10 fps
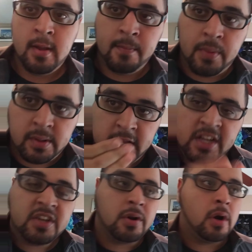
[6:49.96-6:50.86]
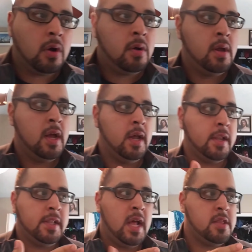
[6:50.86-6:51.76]
But this girl
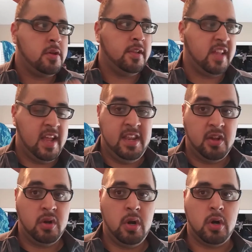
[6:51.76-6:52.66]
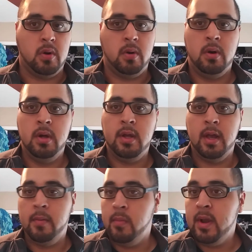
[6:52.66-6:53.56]
is not just any girl,
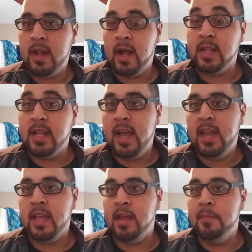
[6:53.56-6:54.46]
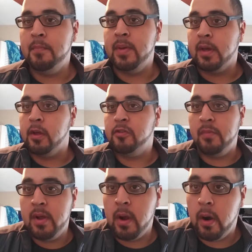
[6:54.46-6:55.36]
and we're not dating because
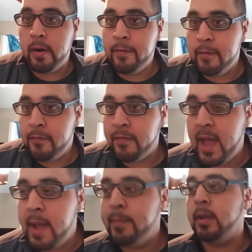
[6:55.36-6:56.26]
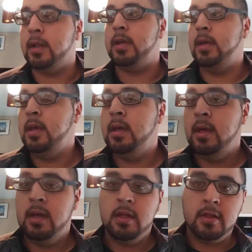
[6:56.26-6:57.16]
we are family.
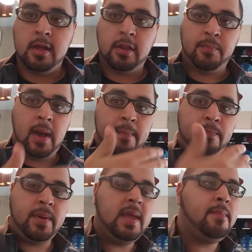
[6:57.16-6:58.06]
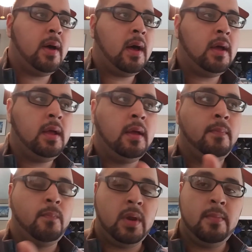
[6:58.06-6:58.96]
She's my prima.
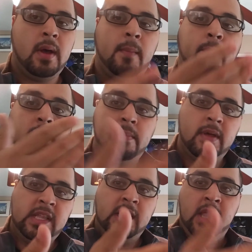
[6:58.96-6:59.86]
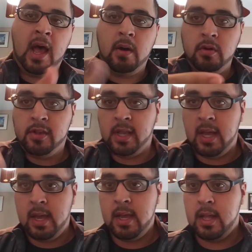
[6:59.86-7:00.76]
Primas is how you
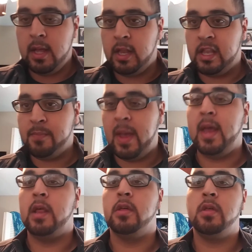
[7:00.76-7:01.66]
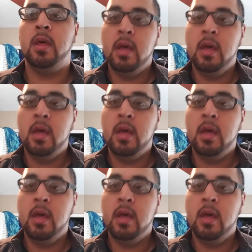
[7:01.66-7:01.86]
say it in Spanish.